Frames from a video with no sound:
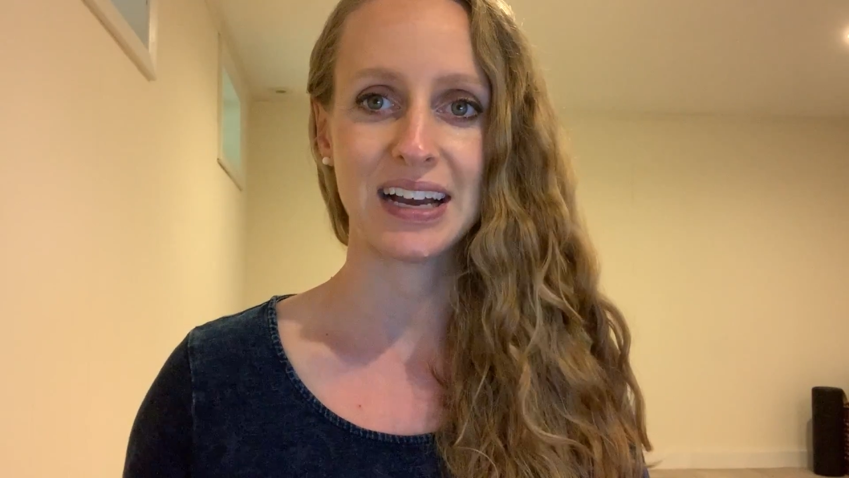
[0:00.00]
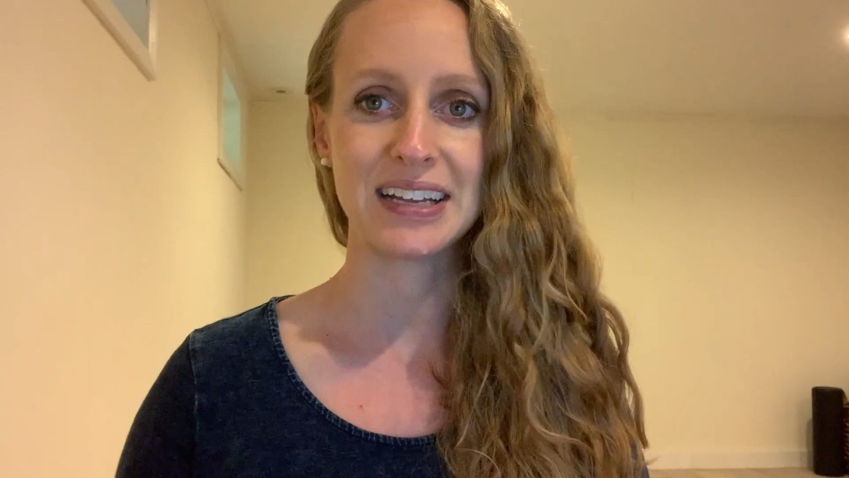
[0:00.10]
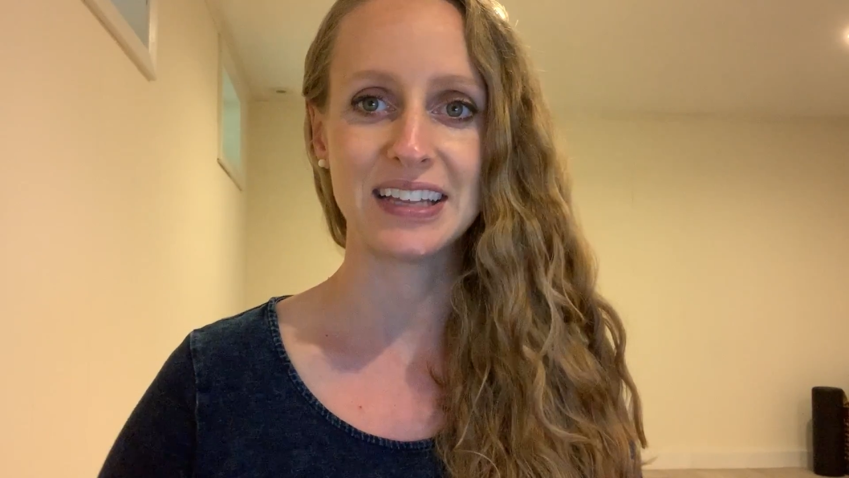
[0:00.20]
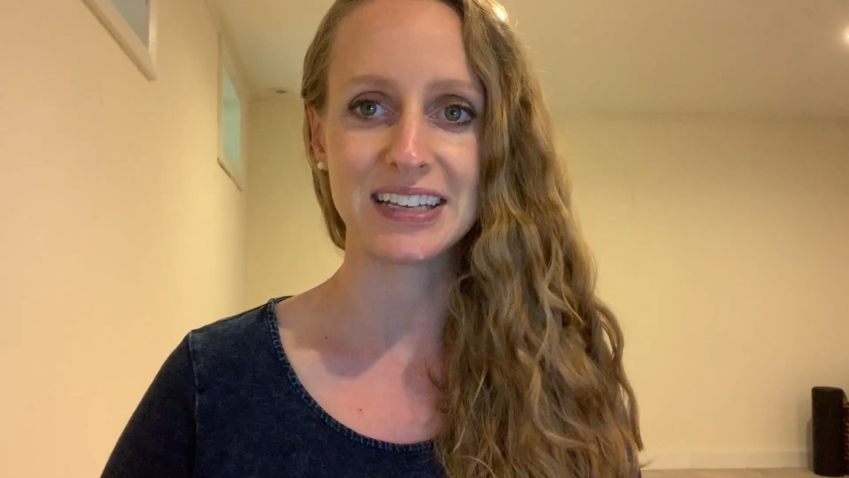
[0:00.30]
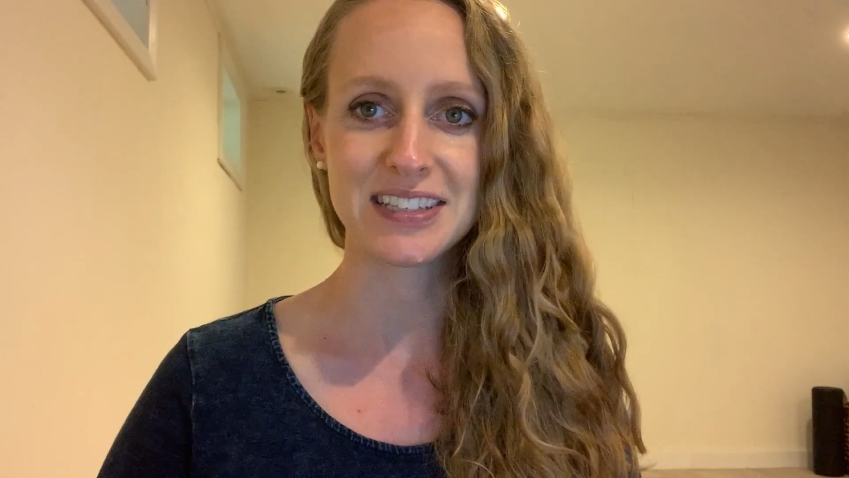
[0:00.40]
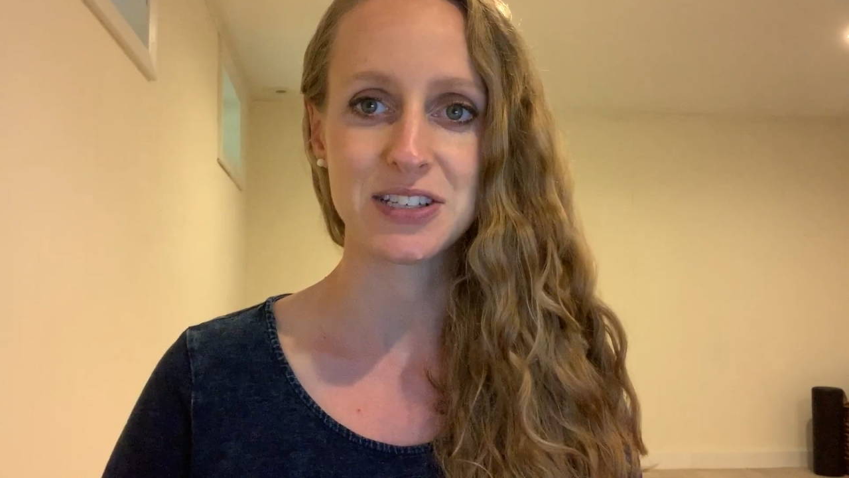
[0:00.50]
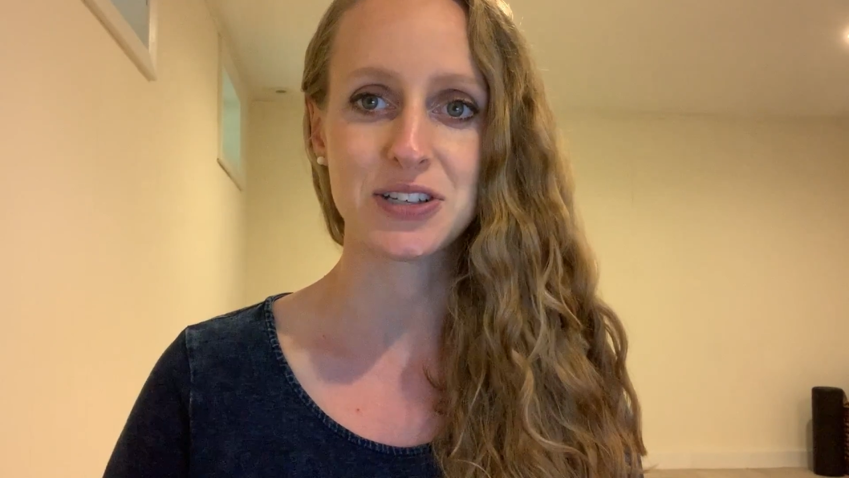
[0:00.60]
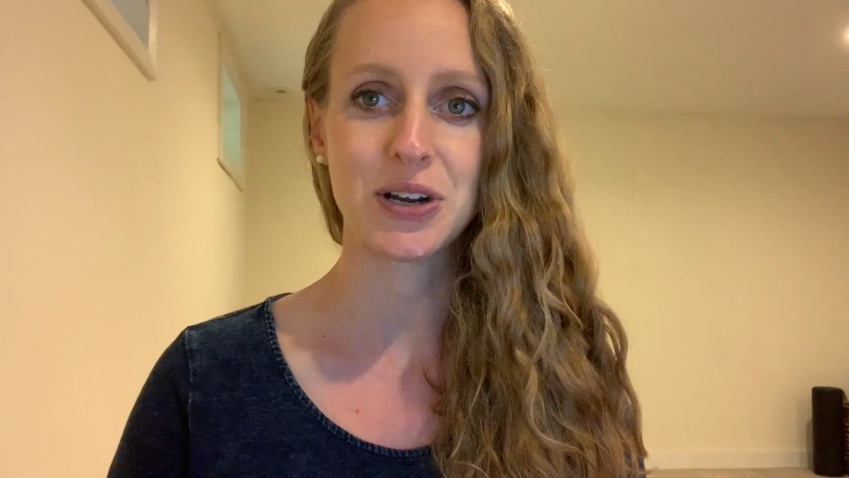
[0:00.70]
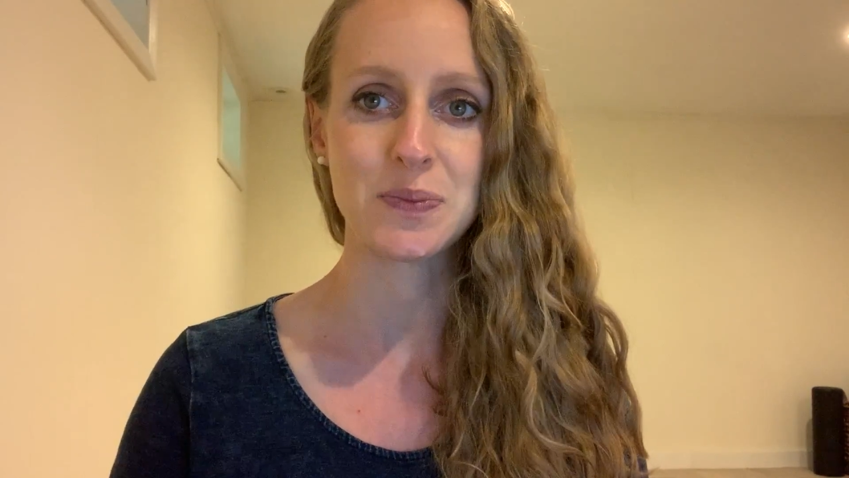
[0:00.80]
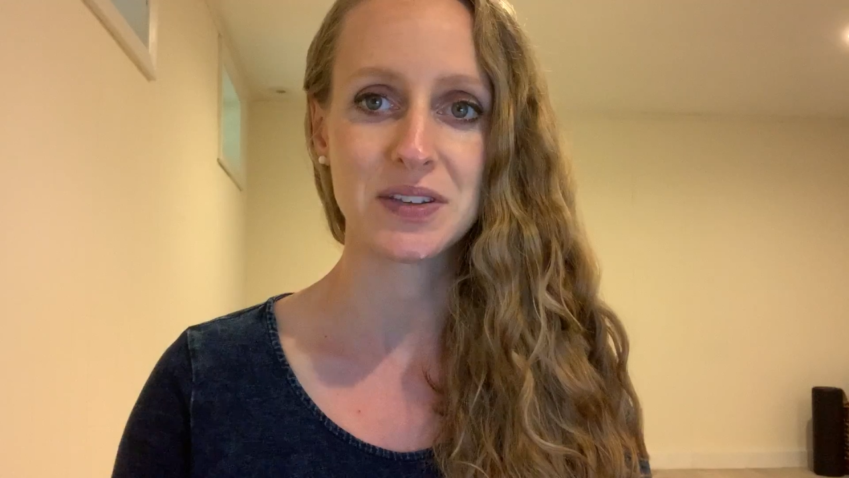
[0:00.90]
guidelines in
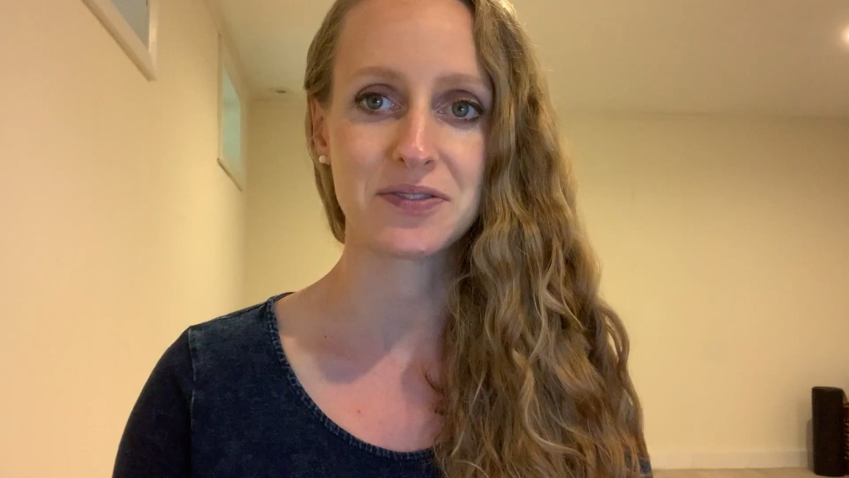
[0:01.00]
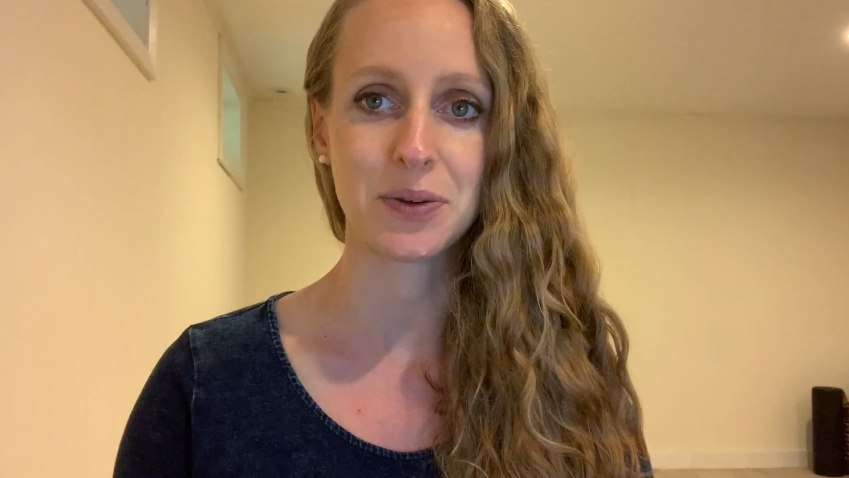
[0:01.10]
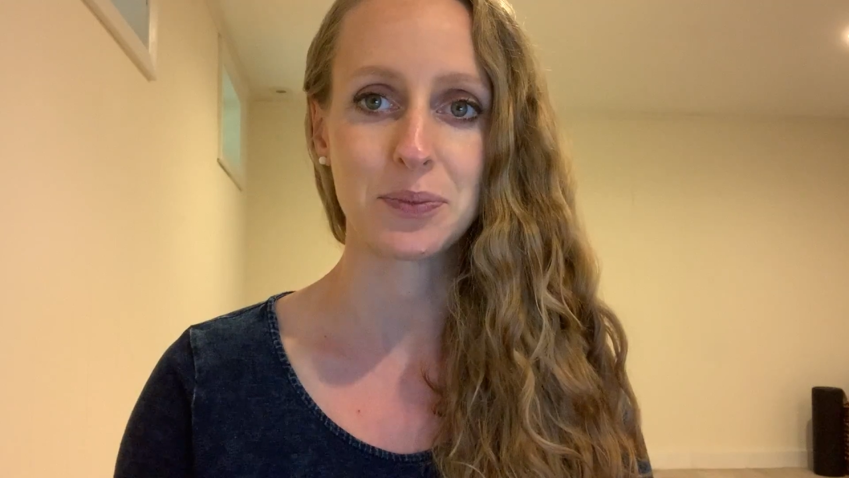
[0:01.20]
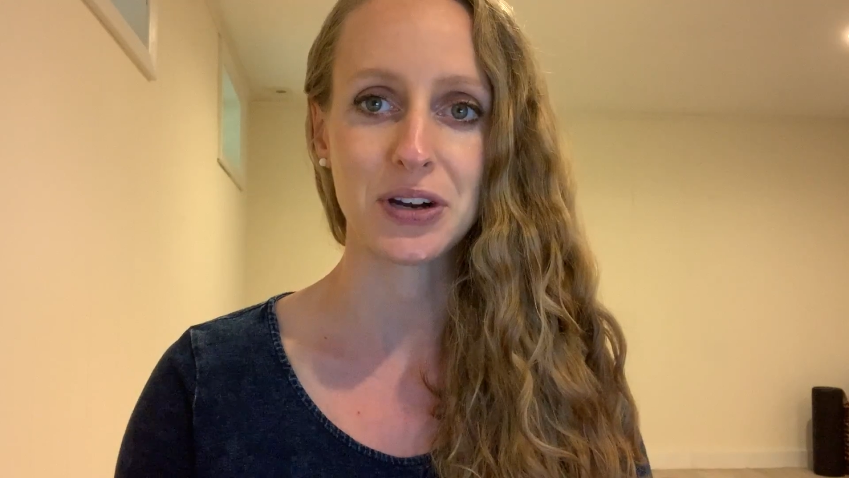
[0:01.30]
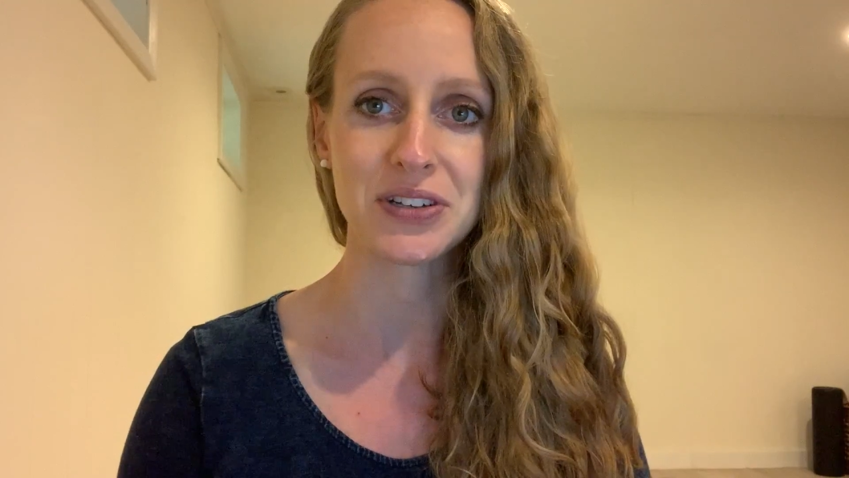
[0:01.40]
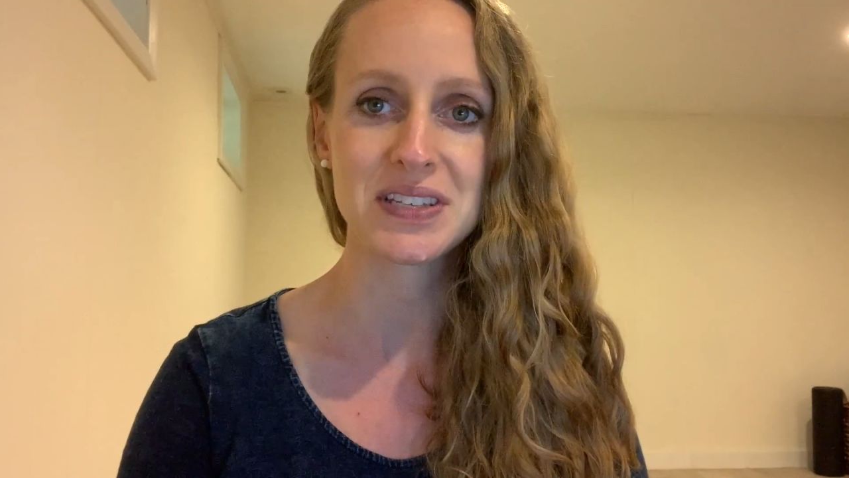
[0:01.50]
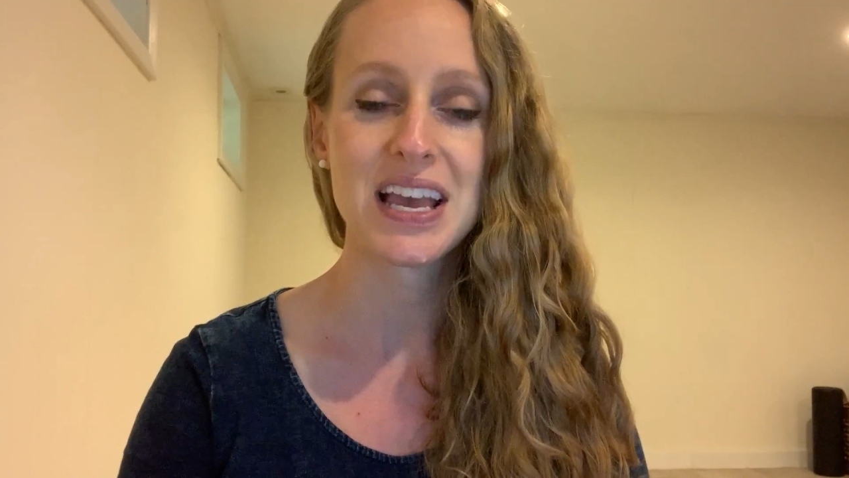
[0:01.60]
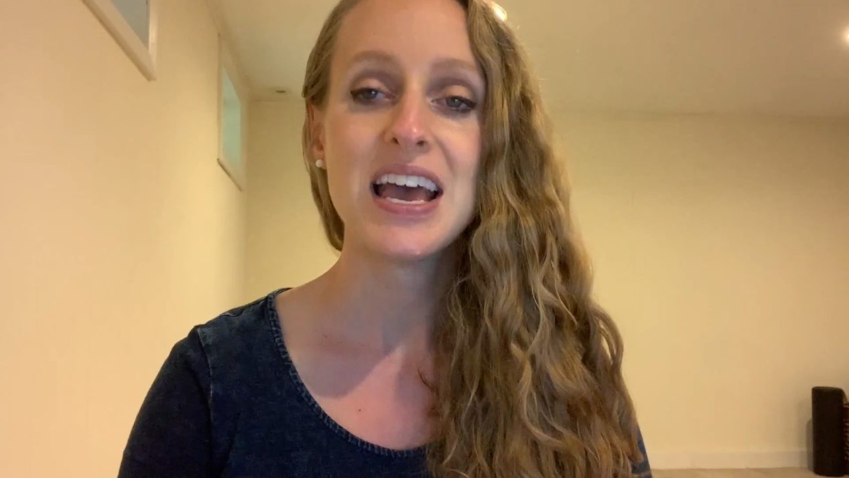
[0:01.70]
terms of numbers.